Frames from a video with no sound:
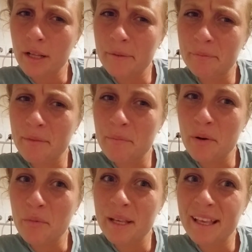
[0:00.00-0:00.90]
But we
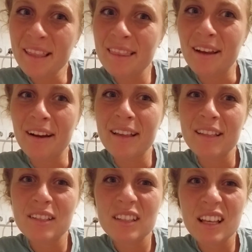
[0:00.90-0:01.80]
get there and
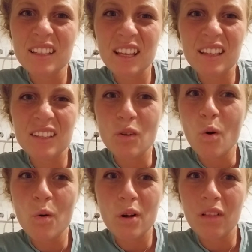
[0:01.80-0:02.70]
it's like this whole
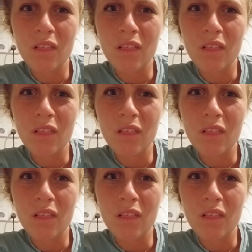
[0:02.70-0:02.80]
club.